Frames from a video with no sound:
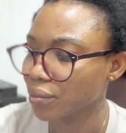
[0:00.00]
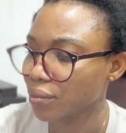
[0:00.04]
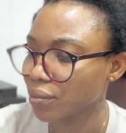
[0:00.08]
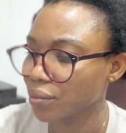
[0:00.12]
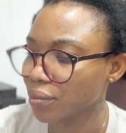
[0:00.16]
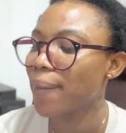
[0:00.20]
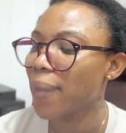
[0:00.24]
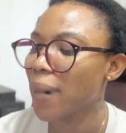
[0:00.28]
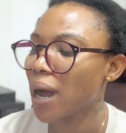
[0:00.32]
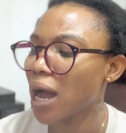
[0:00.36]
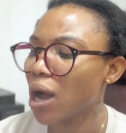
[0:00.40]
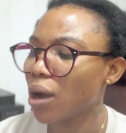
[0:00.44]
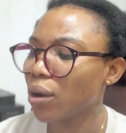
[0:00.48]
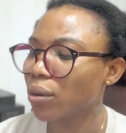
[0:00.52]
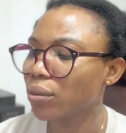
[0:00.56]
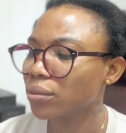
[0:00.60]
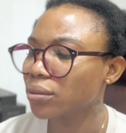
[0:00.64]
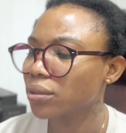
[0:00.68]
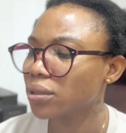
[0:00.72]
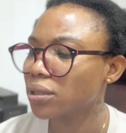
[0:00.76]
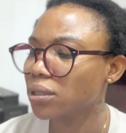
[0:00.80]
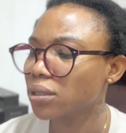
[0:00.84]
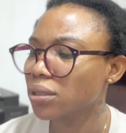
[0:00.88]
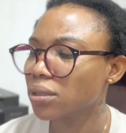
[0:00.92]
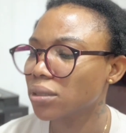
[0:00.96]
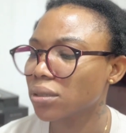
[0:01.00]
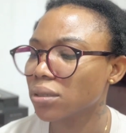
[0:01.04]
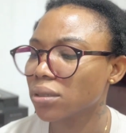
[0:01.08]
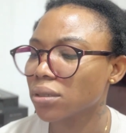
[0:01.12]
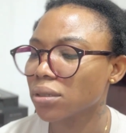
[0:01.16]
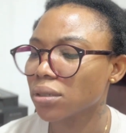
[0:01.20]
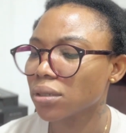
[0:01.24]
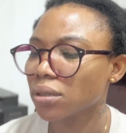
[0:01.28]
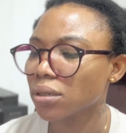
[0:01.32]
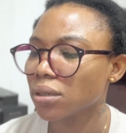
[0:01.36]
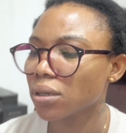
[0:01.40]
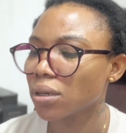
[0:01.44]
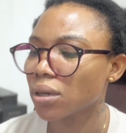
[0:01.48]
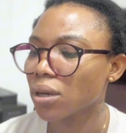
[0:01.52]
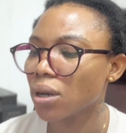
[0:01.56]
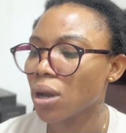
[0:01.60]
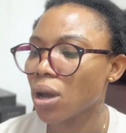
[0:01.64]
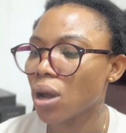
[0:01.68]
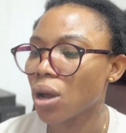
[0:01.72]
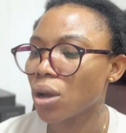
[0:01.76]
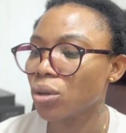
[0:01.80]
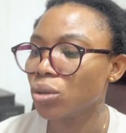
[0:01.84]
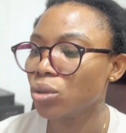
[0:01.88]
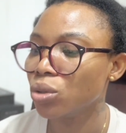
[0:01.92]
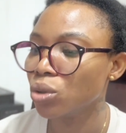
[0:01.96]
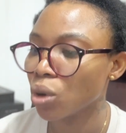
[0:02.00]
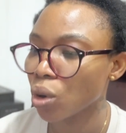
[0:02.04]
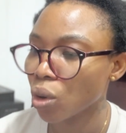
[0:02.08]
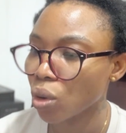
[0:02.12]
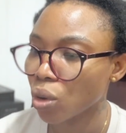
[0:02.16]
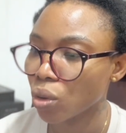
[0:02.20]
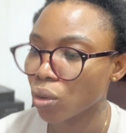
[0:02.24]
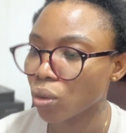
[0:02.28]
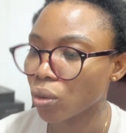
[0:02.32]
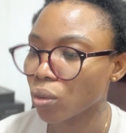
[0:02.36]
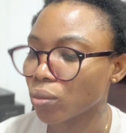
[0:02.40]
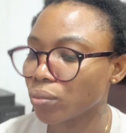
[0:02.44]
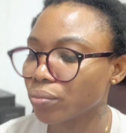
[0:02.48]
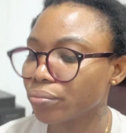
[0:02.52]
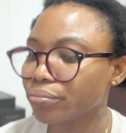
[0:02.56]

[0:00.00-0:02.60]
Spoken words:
about knuckle.